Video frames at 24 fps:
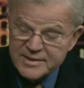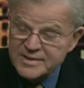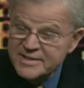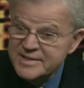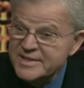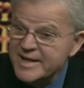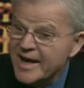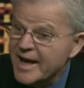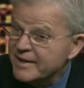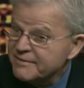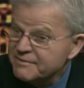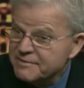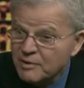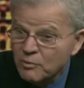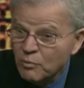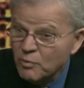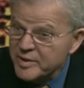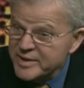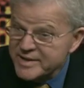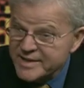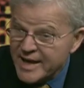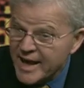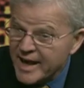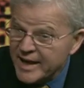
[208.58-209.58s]
debt that we
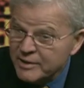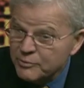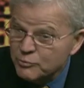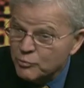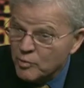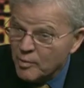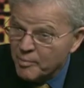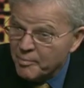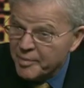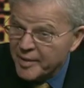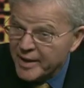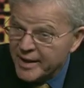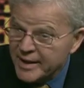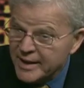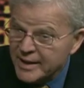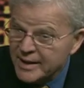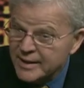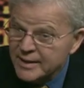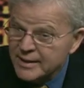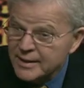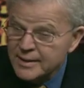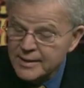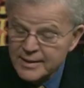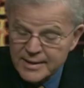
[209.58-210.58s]
can't
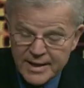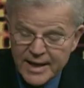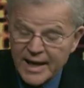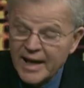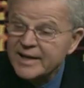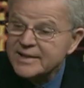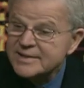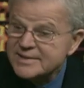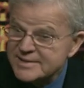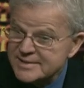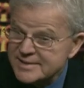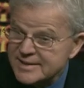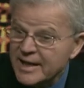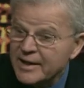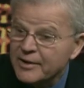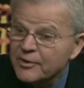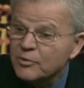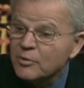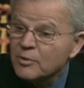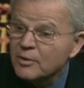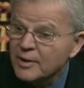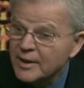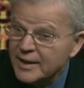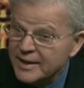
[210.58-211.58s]
repay, et
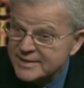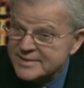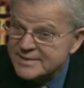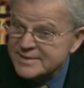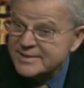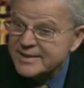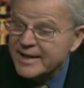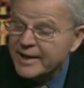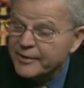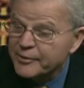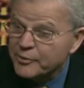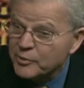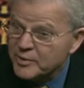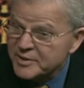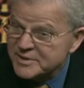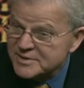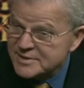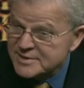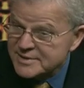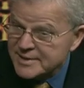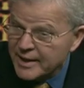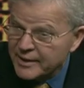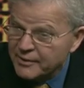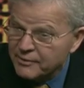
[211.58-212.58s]
cetera, et cetera, et
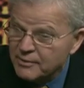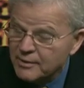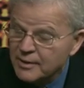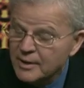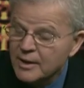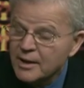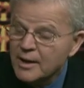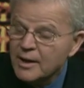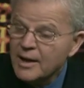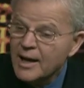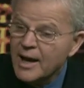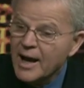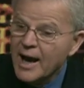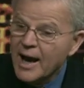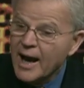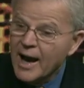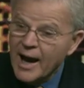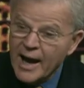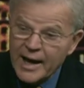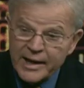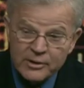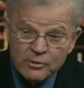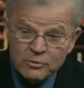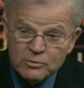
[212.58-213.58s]
cetera.
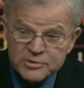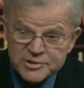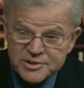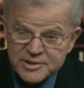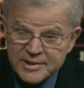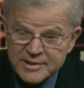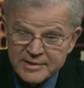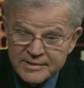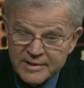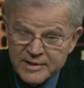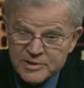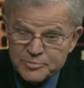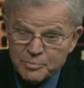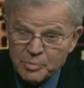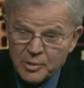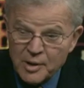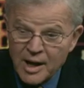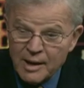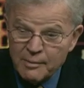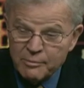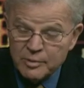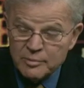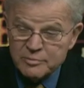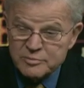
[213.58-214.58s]
I don't see these
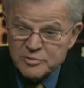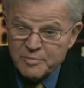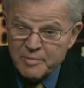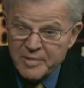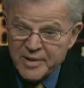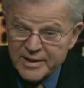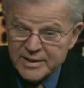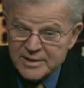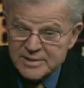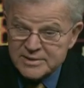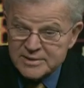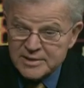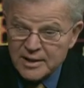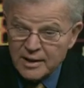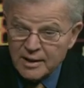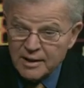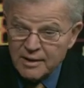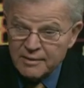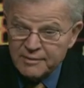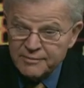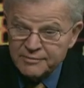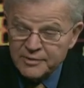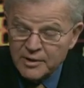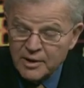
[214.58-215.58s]
problems being
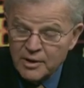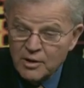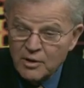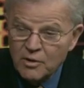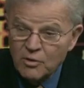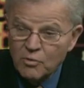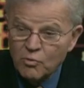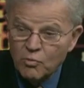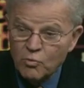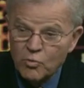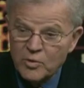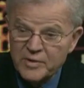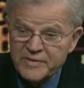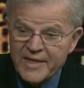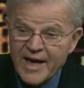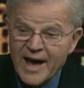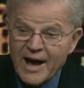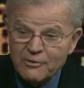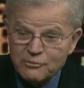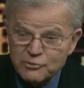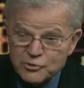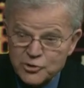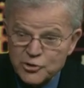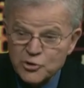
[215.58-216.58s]
solved
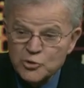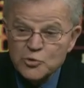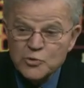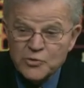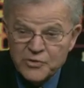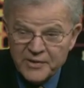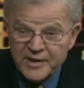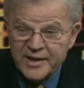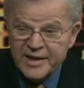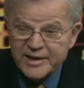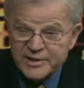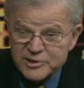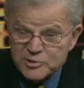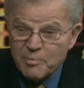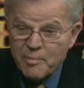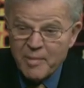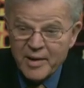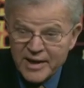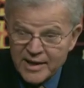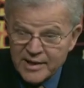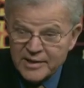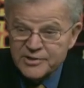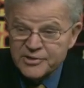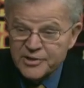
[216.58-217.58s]
without two things
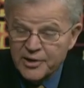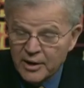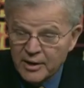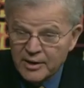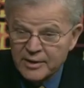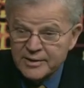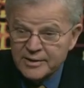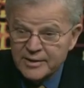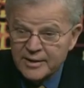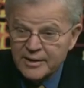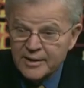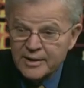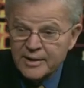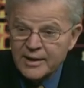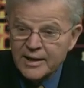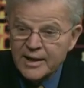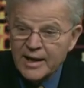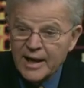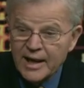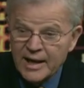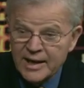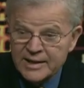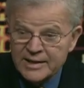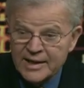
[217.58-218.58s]
being done,
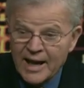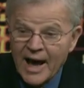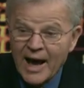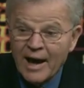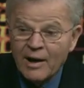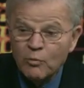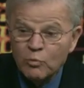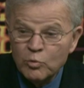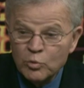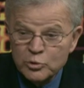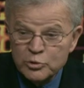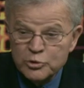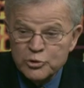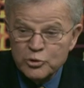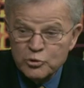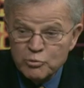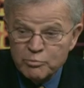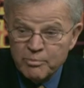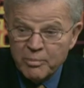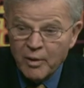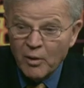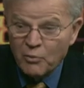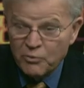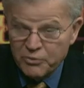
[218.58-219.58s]
and I will do
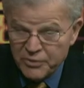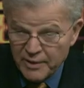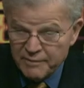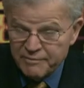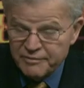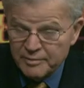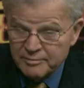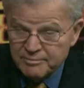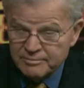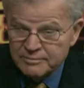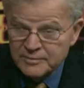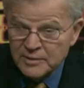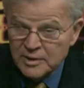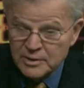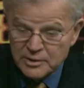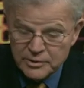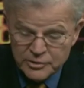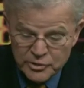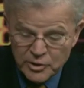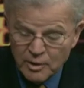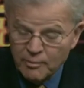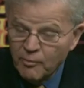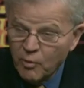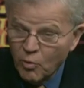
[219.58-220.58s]
both of them.
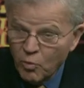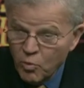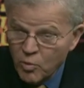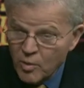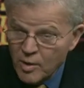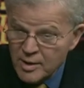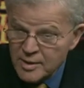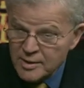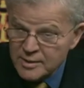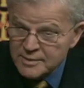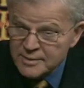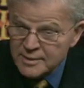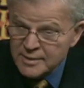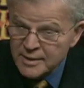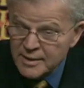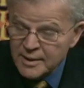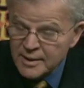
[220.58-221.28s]
Number one,